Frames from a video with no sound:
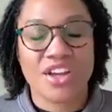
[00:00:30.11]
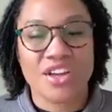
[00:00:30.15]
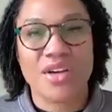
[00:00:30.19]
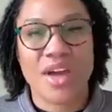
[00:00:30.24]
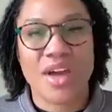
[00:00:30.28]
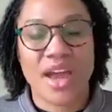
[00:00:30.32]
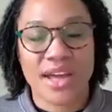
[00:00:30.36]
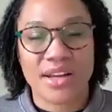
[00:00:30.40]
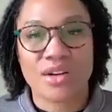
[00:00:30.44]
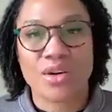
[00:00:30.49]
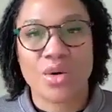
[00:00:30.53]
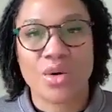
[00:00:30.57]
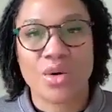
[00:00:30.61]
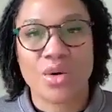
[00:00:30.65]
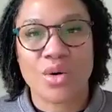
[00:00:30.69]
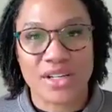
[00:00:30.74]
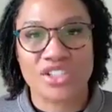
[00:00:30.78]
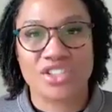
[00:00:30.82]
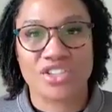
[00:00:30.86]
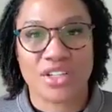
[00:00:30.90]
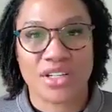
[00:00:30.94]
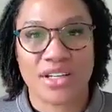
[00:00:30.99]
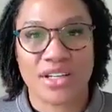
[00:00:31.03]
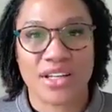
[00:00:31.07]
You had a
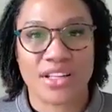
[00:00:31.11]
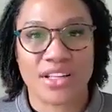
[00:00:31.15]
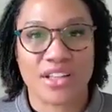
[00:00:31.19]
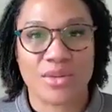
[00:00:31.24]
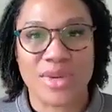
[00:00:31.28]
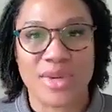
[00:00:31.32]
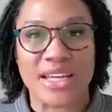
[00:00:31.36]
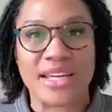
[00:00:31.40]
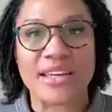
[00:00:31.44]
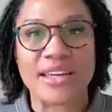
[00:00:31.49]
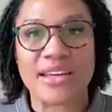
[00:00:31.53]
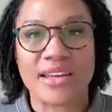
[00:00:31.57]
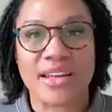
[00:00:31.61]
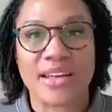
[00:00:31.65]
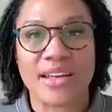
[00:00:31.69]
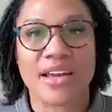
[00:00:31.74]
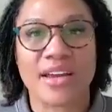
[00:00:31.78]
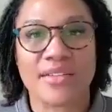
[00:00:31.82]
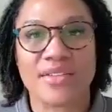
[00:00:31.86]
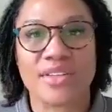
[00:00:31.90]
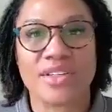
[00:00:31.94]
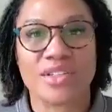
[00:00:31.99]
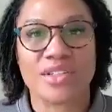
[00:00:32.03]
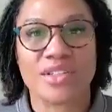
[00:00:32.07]
question at the
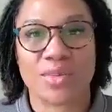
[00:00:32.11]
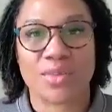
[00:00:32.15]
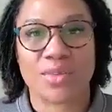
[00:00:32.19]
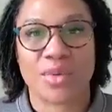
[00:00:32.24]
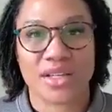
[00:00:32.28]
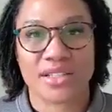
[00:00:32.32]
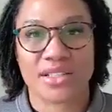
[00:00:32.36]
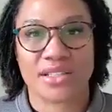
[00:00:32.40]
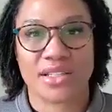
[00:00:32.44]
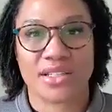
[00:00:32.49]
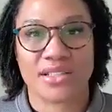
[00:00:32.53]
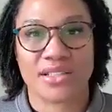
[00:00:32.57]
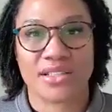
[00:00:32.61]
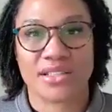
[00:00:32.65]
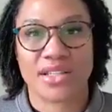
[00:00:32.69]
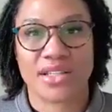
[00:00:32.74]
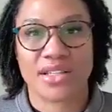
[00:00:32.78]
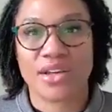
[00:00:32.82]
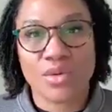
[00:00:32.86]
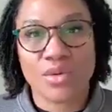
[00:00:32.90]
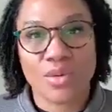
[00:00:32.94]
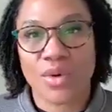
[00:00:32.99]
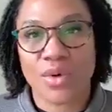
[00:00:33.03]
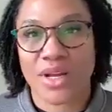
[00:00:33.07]
beginning of this process
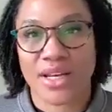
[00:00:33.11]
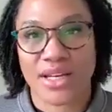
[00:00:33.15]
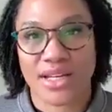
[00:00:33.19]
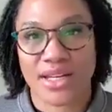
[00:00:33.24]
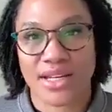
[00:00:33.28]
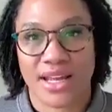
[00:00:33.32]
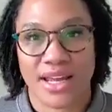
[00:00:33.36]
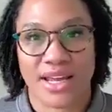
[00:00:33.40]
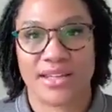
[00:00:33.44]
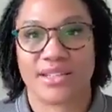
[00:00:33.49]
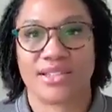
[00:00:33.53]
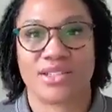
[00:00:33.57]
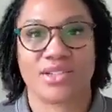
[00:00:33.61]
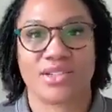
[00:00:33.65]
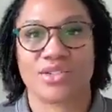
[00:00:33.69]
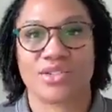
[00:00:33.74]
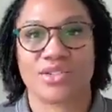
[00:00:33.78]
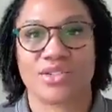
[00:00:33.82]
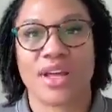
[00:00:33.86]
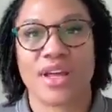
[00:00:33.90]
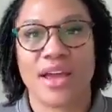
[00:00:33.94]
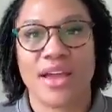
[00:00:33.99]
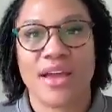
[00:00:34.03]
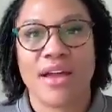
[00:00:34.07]
that you wanted
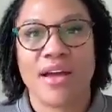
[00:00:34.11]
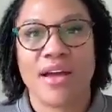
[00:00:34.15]
answered.